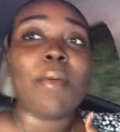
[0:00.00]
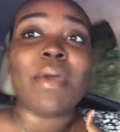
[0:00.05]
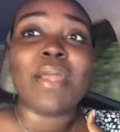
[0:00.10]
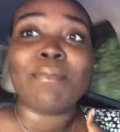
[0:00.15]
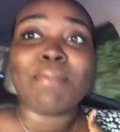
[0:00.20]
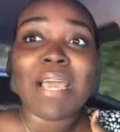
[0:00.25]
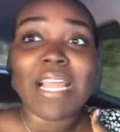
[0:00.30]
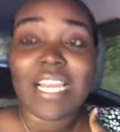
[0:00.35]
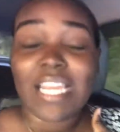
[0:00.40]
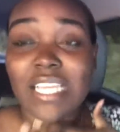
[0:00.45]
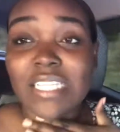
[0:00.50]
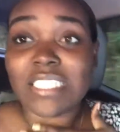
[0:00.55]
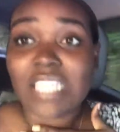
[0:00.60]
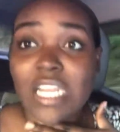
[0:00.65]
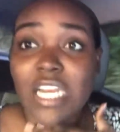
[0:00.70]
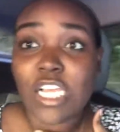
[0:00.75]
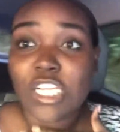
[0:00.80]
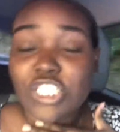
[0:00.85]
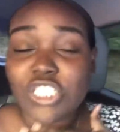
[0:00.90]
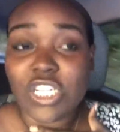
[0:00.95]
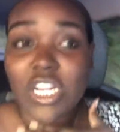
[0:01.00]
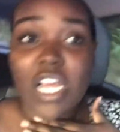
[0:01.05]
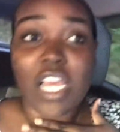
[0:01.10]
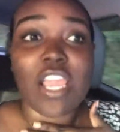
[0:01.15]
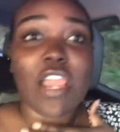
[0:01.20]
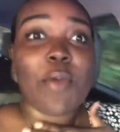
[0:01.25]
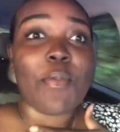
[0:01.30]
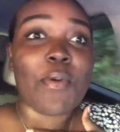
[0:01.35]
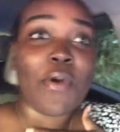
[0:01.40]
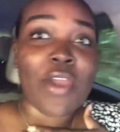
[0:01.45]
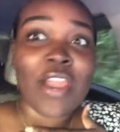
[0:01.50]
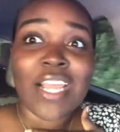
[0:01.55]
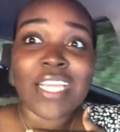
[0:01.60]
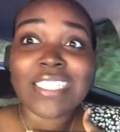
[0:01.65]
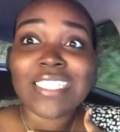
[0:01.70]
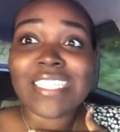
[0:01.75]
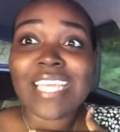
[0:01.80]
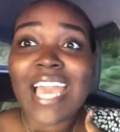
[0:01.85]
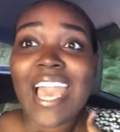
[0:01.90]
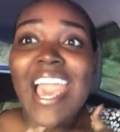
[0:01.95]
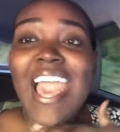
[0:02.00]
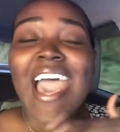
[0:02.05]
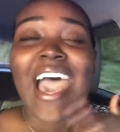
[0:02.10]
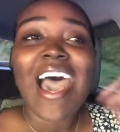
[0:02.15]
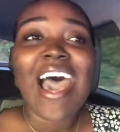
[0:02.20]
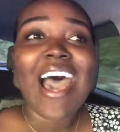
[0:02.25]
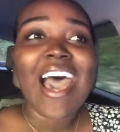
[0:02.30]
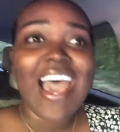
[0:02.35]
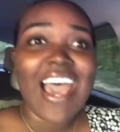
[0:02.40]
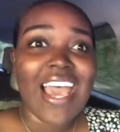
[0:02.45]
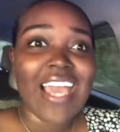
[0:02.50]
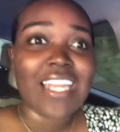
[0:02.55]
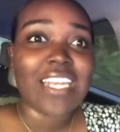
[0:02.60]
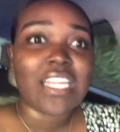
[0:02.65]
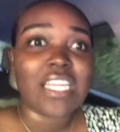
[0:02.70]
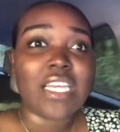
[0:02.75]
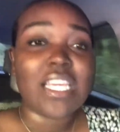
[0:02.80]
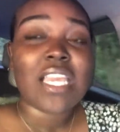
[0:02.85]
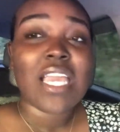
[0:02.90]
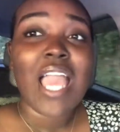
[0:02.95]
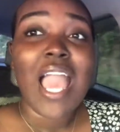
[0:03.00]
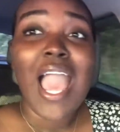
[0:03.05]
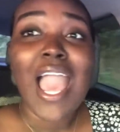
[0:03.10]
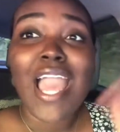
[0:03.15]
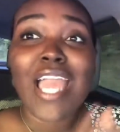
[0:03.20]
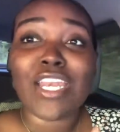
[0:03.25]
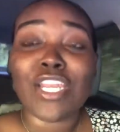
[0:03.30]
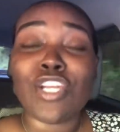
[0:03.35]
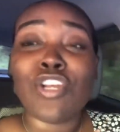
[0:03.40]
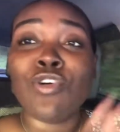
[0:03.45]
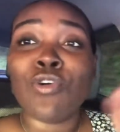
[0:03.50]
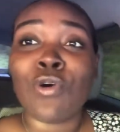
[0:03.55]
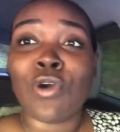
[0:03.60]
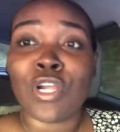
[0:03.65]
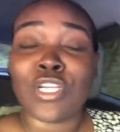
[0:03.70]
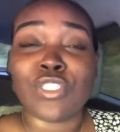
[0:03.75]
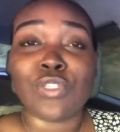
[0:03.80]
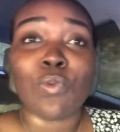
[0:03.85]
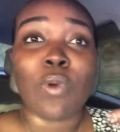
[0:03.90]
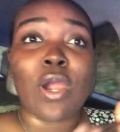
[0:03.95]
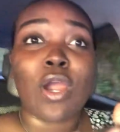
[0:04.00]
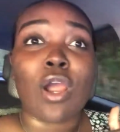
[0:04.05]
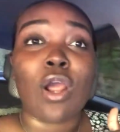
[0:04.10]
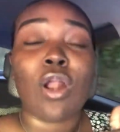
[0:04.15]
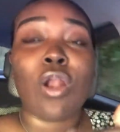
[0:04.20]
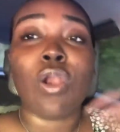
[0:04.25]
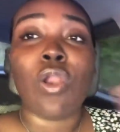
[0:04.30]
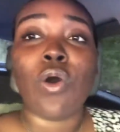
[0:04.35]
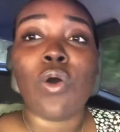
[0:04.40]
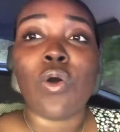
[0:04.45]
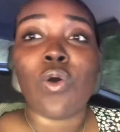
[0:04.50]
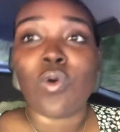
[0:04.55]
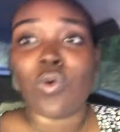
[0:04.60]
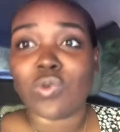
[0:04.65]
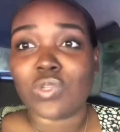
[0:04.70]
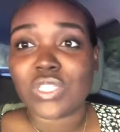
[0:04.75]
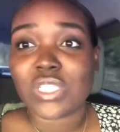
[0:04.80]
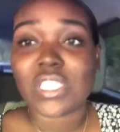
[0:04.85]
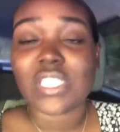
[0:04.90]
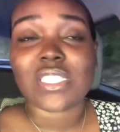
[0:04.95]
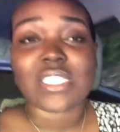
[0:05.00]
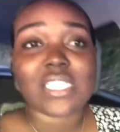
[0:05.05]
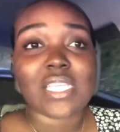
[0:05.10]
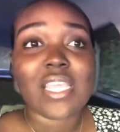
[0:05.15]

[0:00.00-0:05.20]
Manley International Airport, and the doors were closed.